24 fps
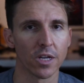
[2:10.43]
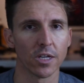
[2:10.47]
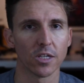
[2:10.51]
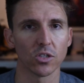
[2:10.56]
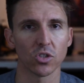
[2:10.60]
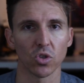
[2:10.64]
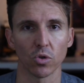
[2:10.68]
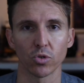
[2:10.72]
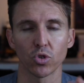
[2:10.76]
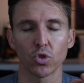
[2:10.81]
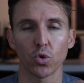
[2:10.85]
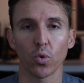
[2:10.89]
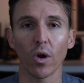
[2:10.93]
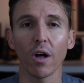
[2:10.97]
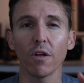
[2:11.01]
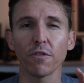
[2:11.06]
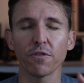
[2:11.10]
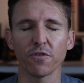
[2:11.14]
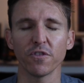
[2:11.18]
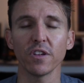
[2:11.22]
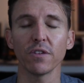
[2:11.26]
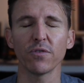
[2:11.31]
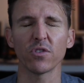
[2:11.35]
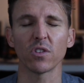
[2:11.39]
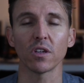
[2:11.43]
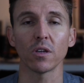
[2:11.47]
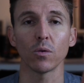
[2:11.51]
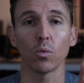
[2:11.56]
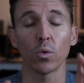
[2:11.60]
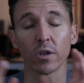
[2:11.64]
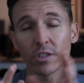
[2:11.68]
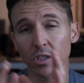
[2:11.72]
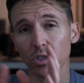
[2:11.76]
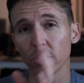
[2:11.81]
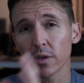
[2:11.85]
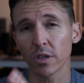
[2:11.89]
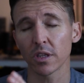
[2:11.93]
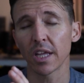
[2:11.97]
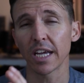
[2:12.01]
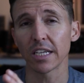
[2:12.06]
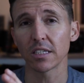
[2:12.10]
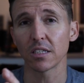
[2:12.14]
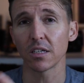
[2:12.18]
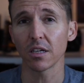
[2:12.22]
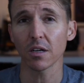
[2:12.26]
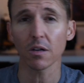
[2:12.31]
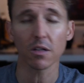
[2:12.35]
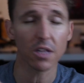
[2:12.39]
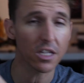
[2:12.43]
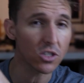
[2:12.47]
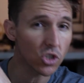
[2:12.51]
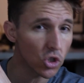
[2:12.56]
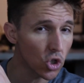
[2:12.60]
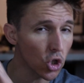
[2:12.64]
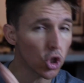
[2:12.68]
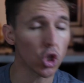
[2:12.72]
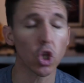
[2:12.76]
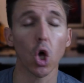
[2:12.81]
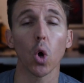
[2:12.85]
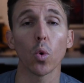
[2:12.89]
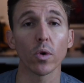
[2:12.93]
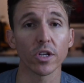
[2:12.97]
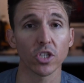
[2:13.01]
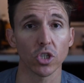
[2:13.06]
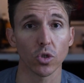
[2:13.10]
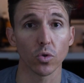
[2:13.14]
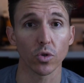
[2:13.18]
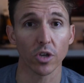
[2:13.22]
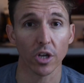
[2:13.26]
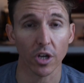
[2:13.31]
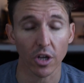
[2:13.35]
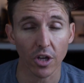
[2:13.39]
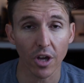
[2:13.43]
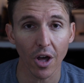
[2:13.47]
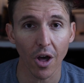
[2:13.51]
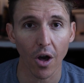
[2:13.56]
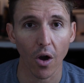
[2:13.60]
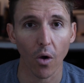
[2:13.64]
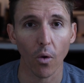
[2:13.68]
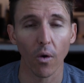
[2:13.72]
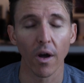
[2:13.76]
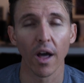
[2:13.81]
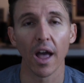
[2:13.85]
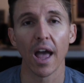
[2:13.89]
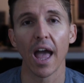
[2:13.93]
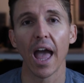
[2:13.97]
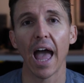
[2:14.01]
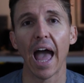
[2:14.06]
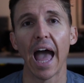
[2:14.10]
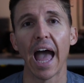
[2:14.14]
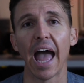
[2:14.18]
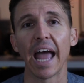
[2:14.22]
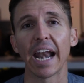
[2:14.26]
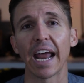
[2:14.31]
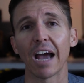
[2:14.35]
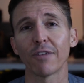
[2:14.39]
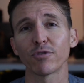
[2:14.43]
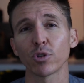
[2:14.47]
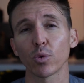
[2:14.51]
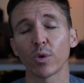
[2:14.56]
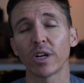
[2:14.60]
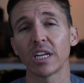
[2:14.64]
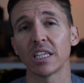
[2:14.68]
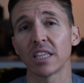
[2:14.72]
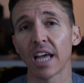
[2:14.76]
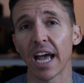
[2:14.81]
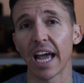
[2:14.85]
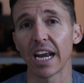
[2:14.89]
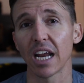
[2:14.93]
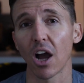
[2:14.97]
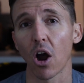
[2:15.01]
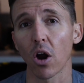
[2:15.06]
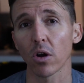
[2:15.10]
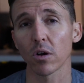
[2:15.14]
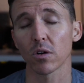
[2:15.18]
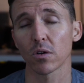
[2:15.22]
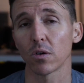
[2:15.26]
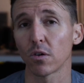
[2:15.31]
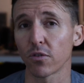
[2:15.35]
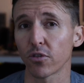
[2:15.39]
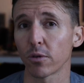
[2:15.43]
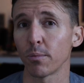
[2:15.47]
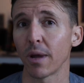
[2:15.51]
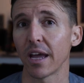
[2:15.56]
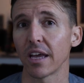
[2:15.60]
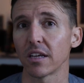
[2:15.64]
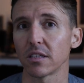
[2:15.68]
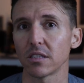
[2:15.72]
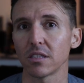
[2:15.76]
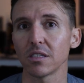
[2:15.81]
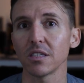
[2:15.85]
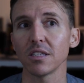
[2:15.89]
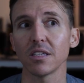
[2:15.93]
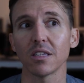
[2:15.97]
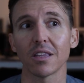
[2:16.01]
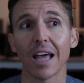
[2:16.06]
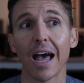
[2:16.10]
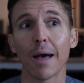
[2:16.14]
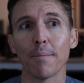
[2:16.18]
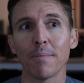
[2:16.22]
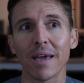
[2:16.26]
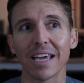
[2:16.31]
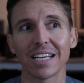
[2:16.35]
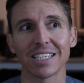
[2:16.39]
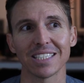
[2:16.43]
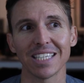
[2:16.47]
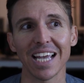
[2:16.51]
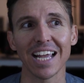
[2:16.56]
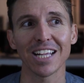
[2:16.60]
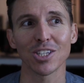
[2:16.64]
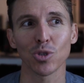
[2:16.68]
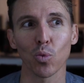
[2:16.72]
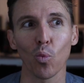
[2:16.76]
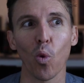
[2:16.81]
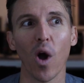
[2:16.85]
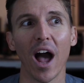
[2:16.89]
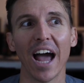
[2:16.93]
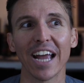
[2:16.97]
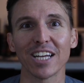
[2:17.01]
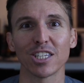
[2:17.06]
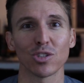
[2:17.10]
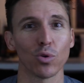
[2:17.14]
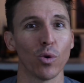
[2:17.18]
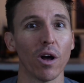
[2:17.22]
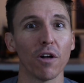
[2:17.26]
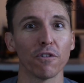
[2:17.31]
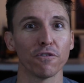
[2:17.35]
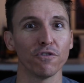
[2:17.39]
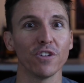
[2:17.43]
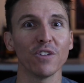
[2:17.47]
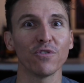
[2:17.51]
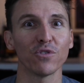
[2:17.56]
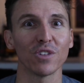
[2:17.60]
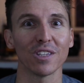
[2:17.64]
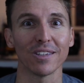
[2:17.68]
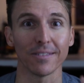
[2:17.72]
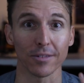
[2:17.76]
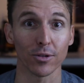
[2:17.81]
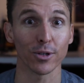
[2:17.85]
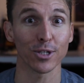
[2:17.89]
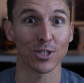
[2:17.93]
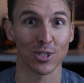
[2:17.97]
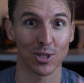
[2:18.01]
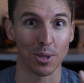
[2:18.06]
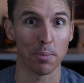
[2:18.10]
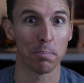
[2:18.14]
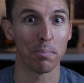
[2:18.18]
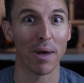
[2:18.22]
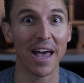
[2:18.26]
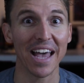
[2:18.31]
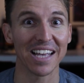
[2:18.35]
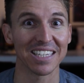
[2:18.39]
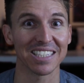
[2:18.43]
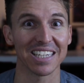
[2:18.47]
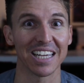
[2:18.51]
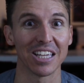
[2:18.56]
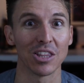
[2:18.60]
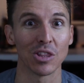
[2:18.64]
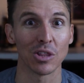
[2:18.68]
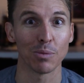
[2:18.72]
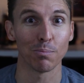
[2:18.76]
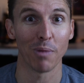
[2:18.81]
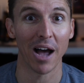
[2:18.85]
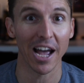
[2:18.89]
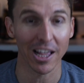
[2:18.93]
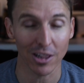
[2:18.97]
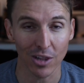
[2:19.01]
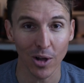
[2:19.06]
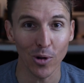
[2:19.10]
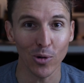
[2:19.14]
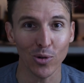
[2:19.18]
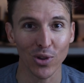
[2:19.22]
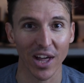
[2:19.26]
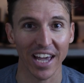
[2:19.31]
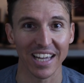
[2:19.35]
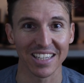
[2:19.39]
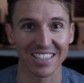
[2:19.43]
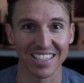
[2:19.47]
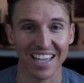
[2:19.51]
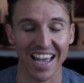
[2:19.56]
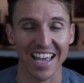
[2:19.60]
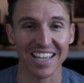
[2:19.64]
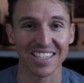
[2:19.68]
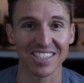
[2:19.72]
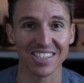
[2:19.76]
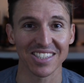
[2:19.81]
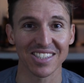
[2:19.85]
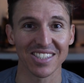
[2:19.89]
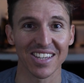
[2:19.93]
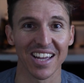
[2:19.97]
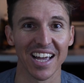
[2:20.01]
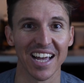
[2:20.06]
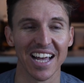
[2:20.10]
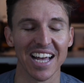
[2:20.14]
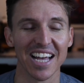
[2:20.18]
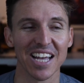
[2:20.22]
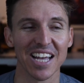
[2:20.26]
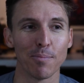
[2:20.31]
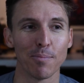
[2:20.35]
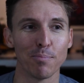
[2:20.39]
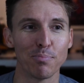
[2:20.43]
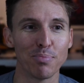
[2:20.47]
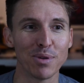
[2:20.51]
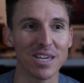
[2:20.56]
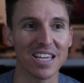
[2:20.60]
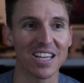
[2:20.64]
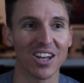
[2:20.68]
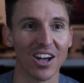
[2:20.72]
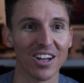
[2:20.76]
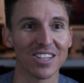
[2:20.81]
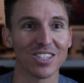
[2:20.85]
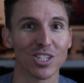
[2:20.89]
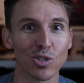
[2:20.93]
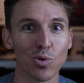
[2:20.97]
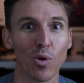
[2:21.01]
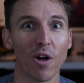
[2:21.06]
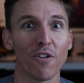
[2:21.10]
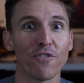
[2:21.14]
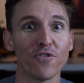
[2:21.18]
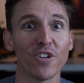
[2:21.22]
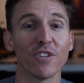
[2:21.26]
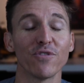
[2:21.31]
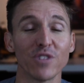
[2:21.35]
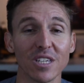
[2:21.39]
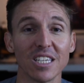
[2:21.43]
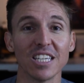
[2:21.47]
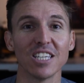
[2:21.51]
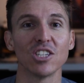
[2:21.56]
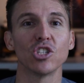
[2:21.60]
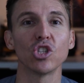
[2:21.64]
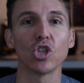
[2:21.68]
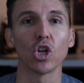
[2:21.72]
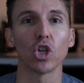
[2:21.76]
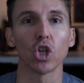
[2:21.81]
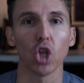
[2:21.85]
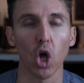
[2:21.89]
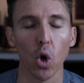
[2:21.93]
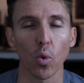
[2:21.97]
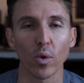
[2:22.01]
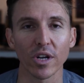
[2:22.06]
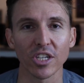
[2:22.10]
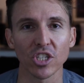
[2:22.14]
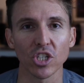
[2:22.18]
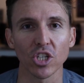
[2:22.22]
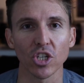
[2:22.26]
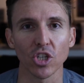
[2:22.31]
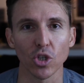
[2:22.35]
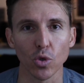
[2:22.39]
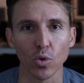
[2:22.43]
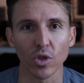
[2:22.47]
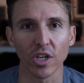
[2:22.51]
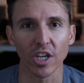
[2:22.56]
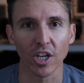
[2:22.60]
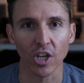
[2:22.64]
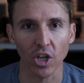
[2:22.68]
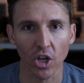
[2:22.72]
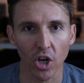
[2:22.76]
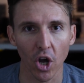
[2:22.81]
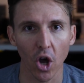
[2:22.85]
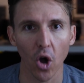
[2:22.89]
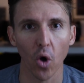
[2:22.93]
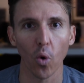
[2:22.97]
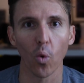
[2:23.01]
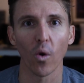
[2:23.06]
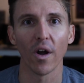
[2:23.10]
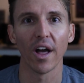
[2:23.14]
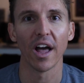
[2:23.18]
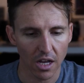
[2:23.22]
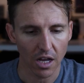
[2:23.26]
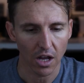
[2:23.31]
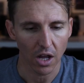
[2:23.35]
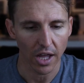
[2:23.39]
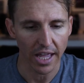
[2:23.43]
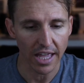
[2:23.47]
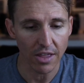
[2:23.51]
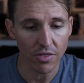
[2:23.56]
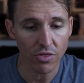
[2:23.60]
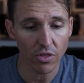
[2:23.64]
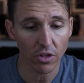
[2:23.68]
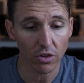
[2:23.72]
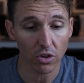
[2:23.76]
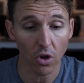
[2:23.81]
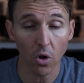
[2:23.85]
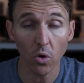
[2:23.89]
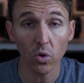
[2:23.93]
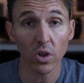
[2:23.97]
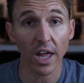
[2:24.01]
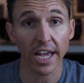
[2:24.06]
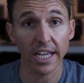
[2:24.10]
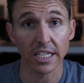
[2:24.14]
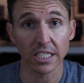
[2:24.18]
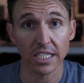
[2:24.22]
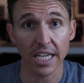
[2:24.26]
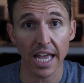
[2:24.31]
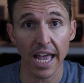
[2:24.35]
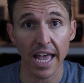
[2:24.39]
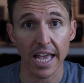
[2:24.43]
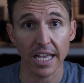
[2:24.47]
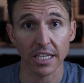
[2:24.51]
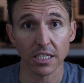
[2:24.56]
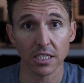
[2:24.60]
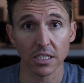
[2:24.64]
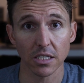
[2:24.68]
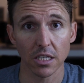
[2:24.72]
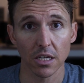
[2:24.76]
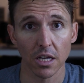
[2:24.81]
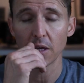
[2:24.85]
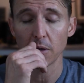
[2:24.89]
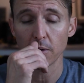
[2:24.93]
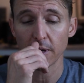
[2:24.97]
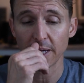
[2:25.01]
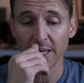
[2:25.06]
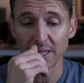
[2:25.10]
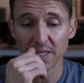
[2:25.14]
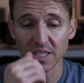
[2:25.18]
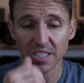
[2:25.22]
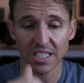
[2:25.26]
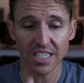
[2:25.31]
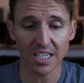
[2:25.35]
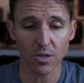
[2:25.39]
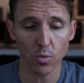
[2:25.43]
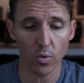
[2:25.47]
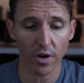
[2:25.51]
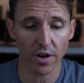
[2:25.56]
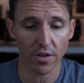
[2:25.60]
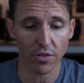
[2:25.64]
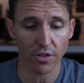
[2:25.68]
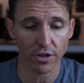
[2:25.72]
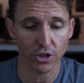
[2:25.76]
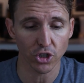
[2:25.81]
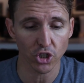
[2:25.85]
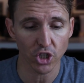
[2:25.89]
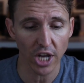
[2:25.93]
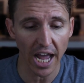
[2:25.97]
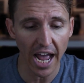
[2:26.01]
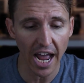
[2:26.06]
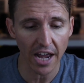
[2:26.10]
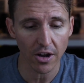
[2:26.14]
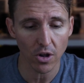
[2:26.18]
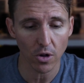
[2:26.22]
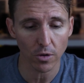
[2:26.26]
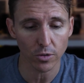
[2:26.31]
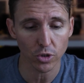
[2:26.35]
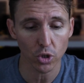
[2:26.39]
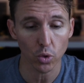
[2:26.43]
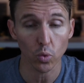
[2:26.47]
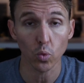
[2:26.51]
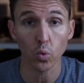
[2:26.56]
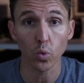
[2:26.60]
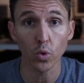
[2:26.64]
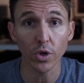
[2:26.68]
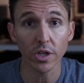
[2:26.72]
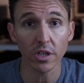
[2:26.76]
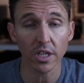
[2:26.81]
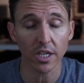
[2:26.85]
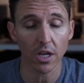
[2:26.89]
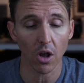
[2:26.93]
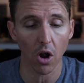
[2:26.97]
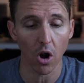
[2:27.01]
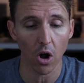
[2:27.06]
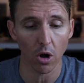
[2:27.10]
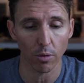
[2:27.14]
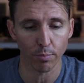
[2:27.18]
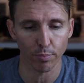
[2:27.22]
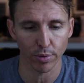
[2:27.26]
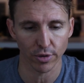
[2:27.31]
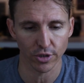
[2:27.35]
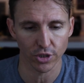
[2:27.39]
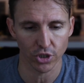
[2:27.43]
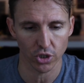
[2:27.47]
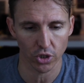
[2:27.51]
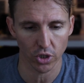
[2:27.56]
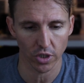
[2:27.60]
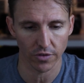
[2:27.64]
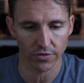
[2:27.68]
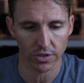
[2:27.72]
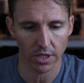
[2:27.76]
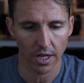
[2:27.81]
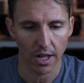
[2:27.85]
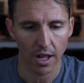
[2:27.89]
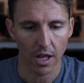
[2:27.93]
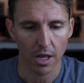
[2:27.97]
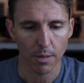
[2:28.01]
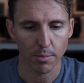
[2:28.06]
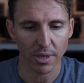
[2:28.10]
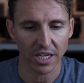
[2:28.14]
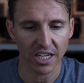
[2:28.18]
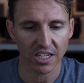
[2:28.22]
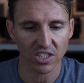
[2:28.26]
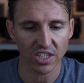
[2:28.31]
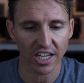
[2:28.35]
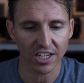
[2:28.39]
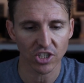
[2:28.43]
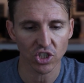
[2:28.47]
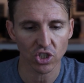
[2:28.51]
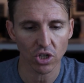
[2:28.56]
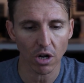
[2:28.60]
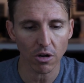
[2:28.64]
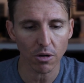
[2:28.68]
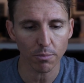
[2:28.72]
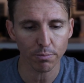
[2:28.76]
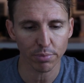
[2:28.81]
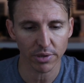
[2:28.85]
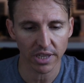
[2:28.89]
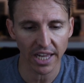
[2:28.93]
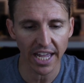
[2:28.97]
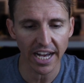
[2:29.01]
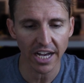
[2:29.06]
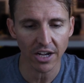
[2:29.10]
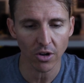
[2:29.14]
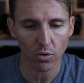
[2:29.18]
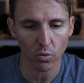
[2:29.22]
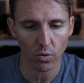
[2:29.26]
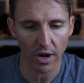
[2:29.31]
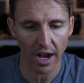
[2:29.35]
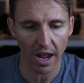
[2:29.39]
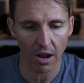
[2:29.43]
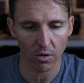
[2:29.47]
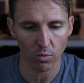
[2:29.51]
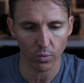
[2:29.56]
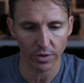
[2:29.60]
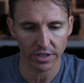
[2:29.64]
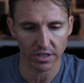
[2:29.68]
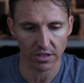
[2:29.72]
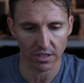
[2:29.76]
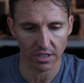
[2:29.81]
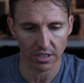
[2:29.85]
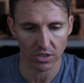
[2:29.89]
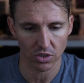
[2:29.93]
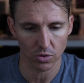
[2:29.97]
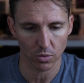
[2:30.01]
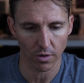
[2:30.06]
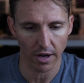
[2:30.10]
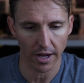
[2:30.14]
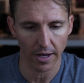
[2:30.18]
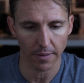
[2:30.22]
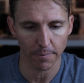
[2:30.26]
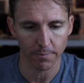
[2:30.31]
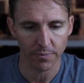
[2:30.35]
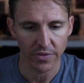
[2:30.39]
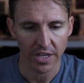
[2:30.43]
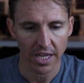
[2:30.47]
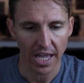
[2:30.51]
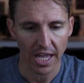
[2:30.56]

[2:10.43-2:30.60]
So 1250, once you're in that tier, that's the lowest you can go. And after reading that article from ASC, that makes sense why 1250 looks the best in my low light tests because 1250 is the lowest you can go. In the low light test, you can see where the shadows really are preserved because I start playing around with this, right?